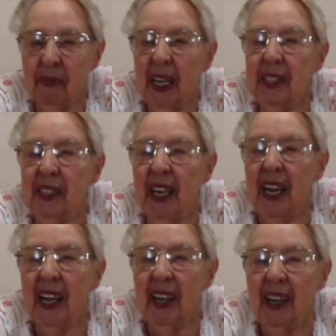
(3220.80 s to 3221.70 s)
And
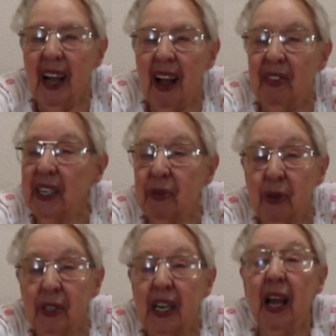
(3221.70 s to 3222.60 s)
this
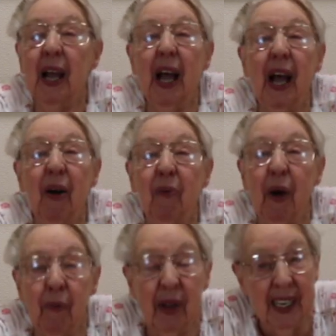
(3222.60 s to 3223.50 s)
was
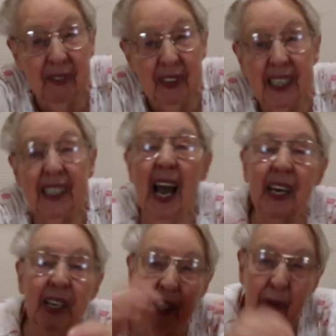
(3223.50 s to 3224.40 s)
when we lived in
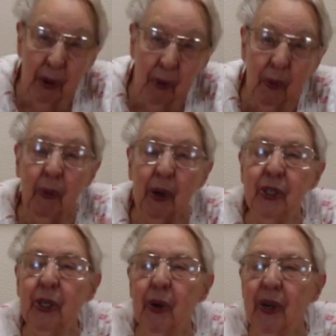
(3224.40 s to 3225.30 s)
Canada, but we were
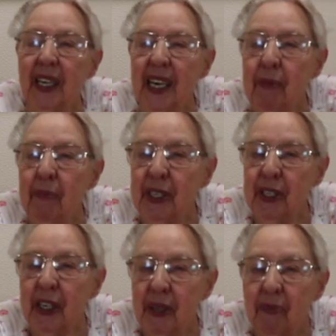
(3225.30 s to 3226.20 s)
touring in
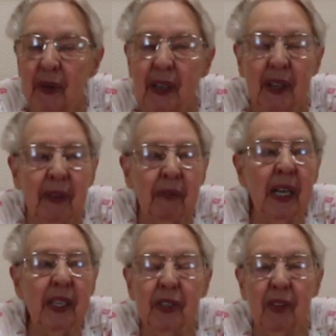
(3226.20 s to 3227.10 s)
Michigan.
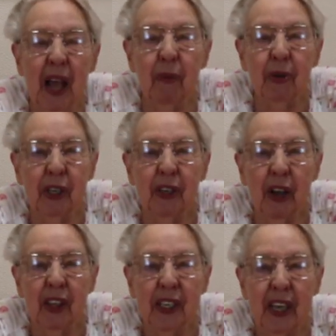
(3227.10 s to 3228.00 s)
So that was
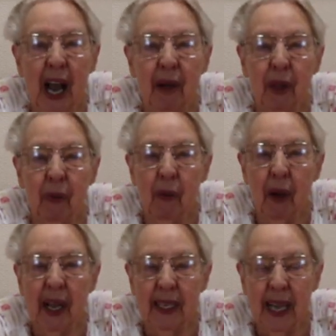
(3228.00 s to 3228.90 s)
another time that we
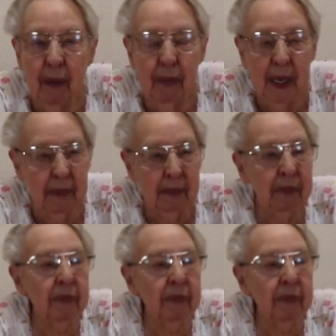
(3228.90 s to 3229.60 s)
went camping.